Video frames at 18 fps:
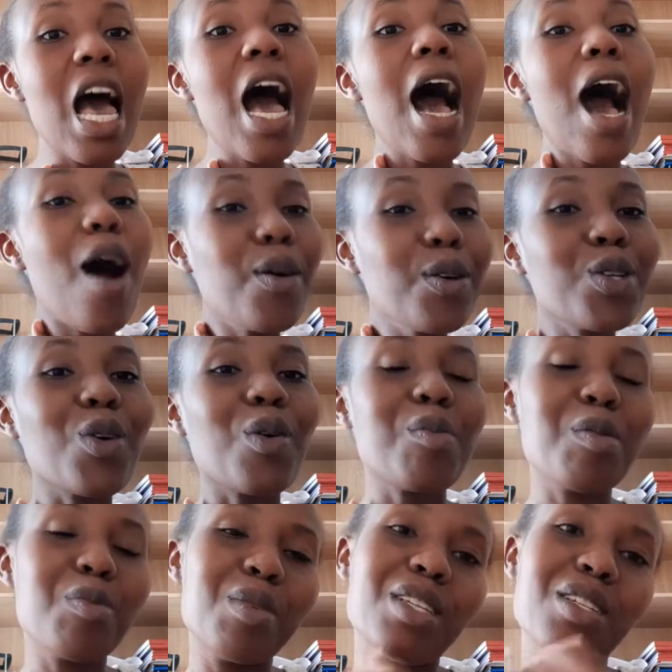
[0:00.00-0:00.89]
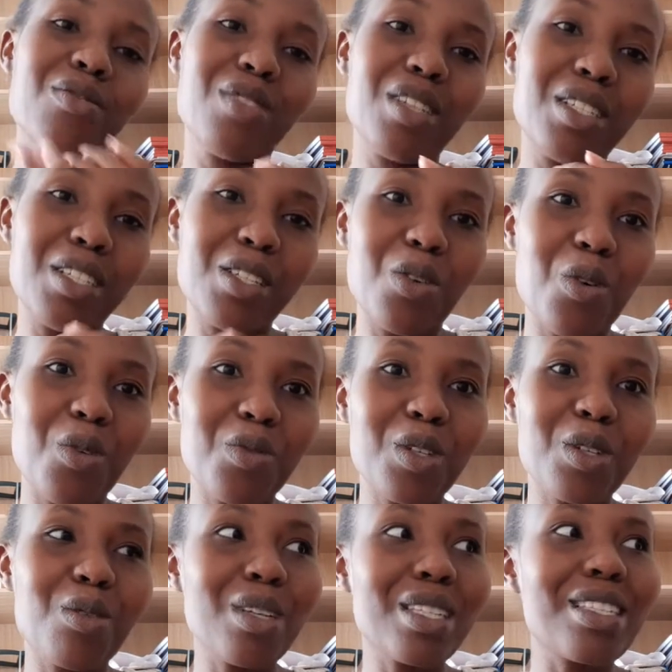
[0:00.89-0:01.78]
How do I benefit
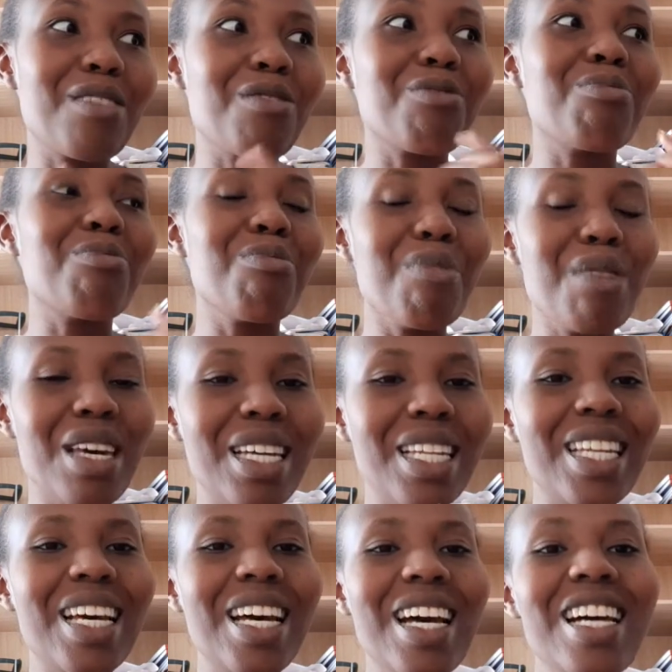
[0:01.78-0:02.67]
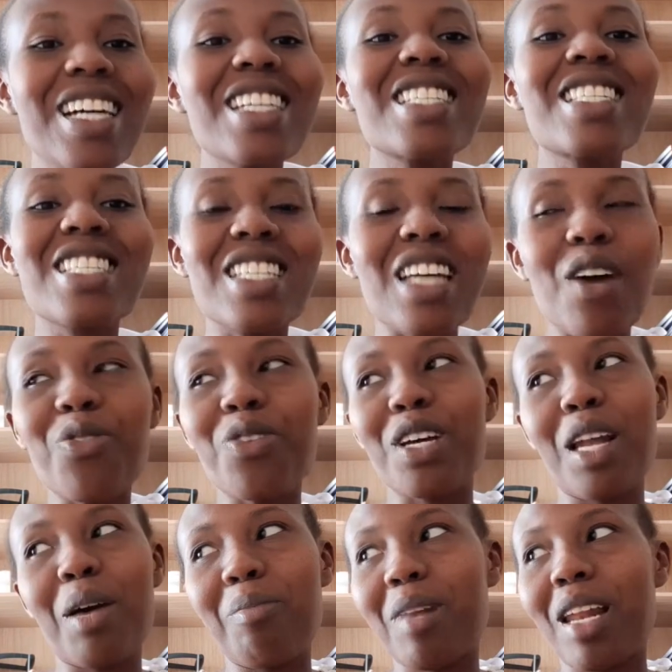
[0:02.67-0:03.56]
COVID? Because they've made stuff,
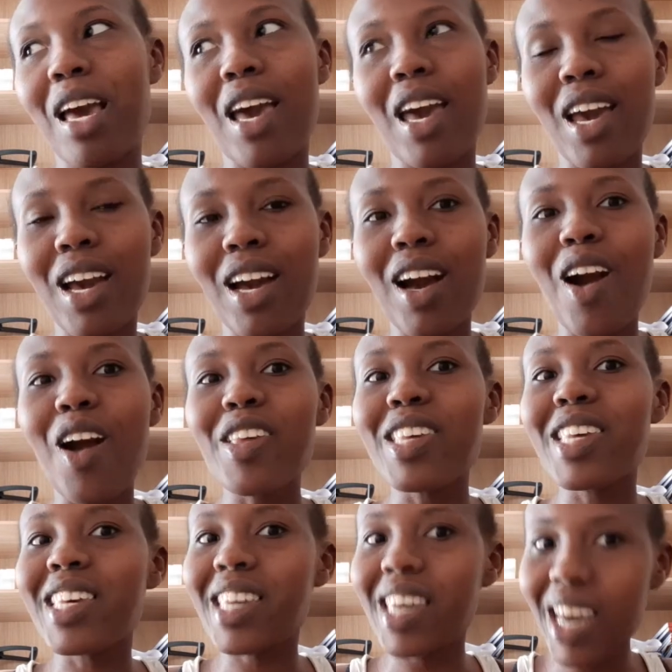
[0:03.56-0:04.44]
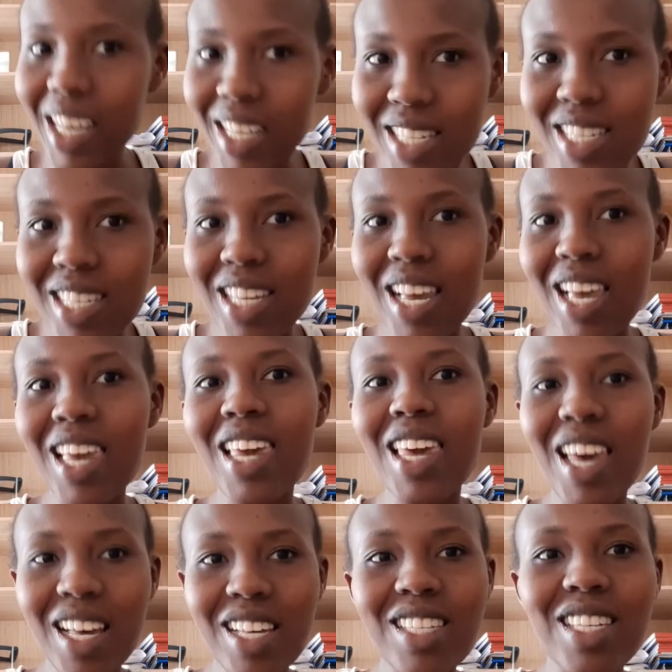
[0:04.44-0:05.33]
and I'm like, yes,
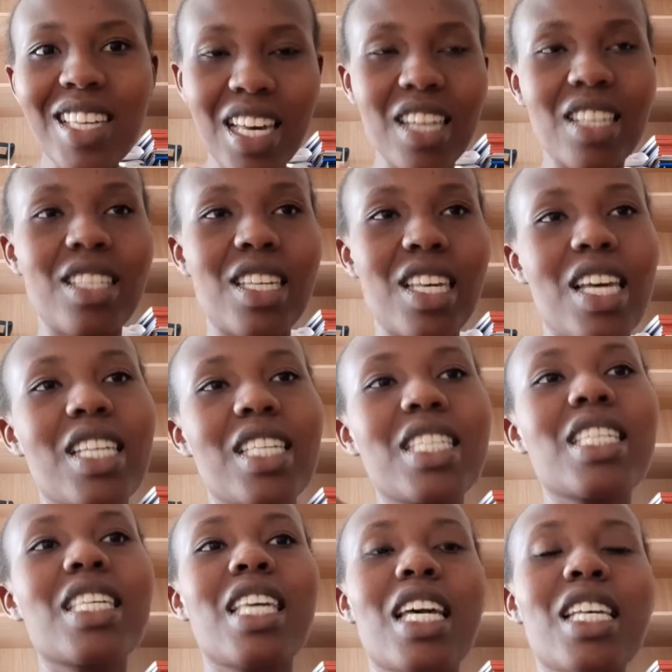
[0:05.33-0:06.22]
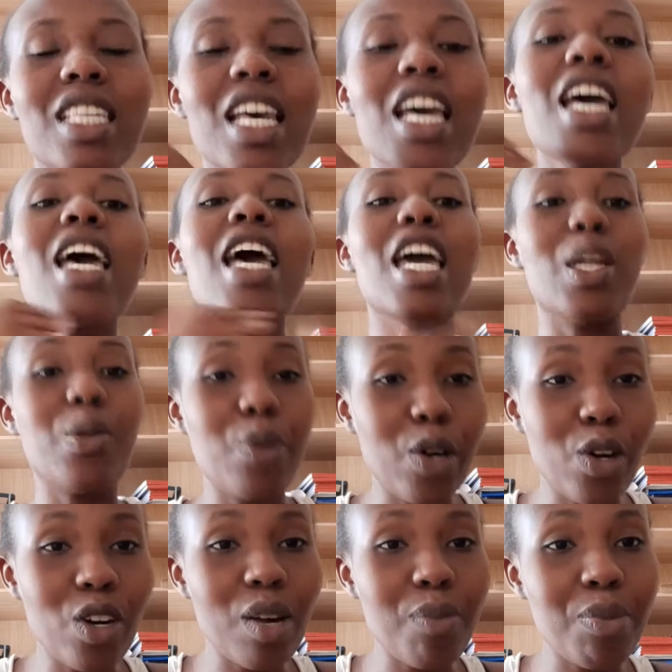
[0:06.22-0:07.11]
yes, and
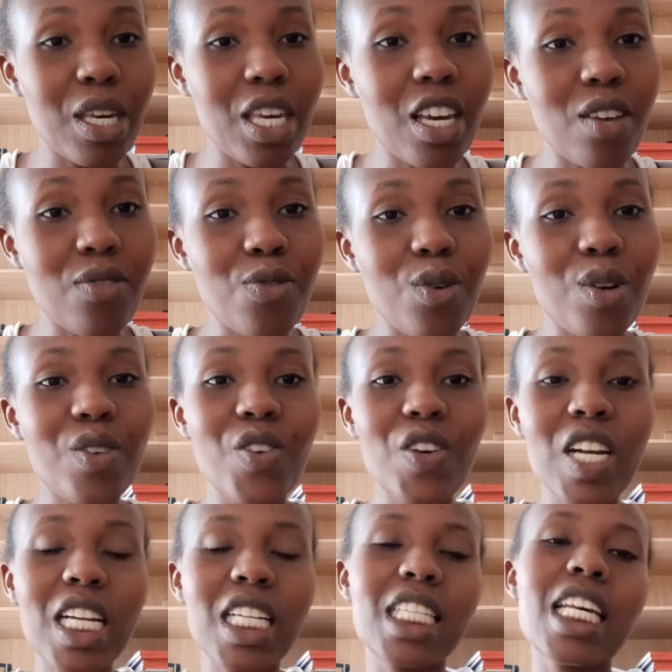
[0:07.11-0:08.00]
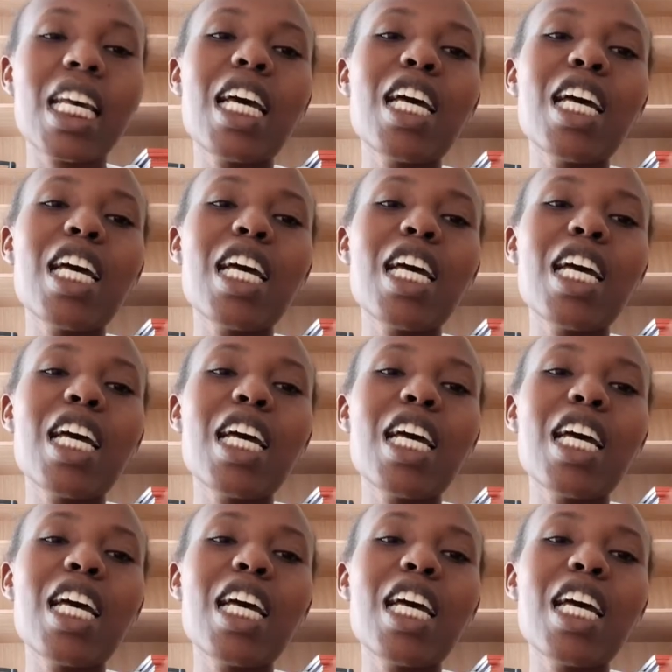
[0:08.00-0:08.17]
we're gonna be here for a read.